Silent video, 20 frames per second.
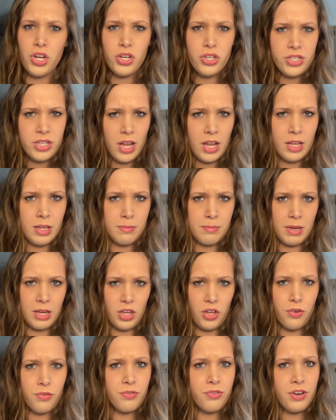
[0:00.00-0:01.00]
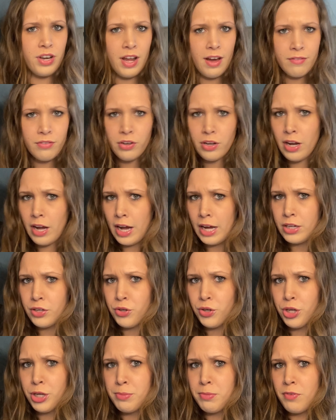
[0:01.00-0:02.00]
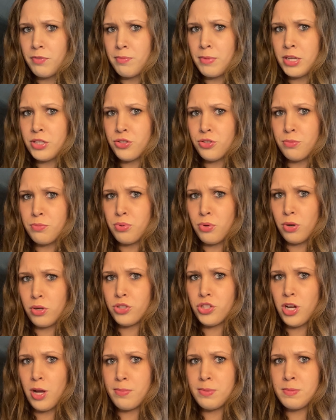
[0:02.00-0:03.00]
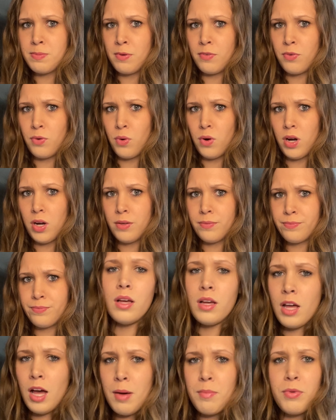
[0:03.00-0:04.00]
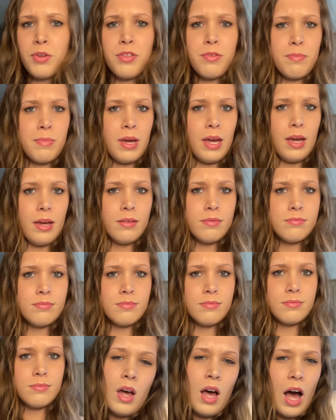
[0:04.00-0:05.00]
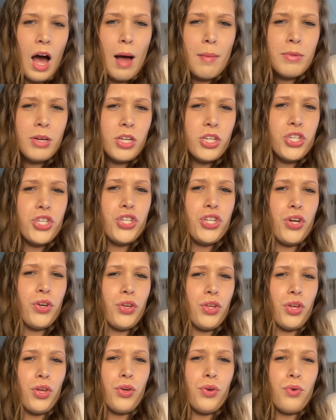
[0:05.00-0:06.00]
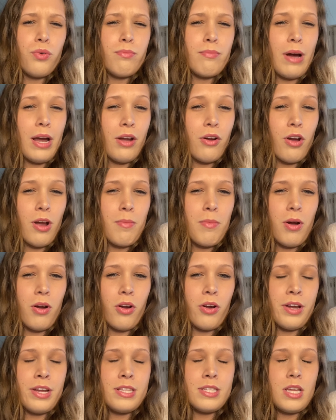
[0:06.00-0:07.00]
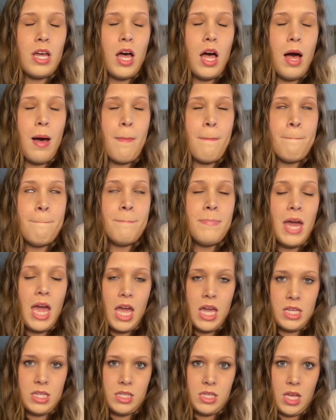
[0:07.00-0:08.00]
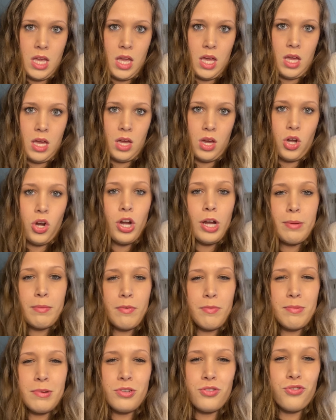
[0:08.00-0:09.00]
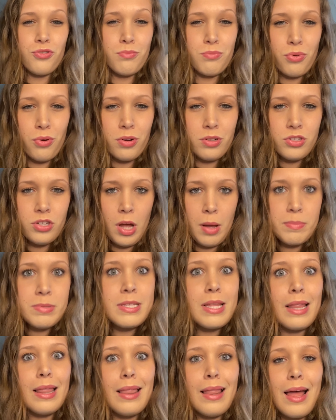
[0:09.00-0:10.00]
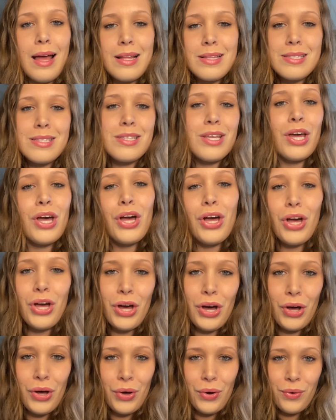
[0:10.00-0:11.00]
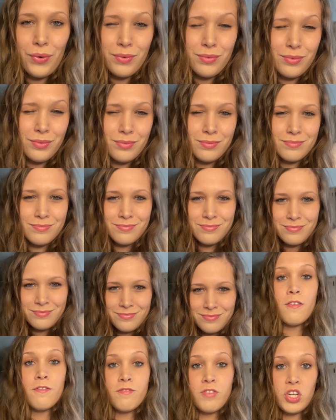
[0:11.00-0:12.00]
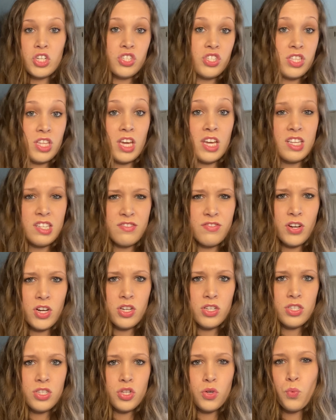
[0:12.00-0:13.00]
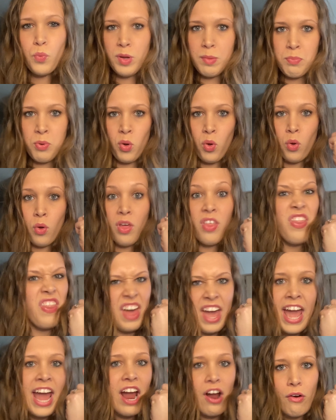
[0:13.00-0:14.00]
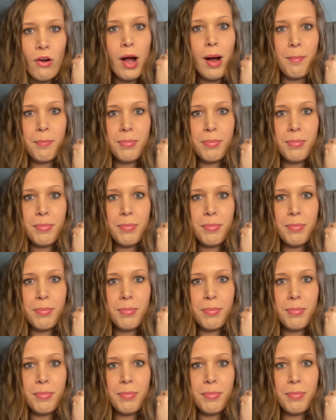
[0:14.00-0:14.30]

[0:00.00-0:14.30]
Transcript: telling me you've never had cream of mushroom pork chops before? Come with me. I'm gonna show you my Grandma Green's amazing cream of mushroom pork chops. Let's go. First things first, we pull the hair up.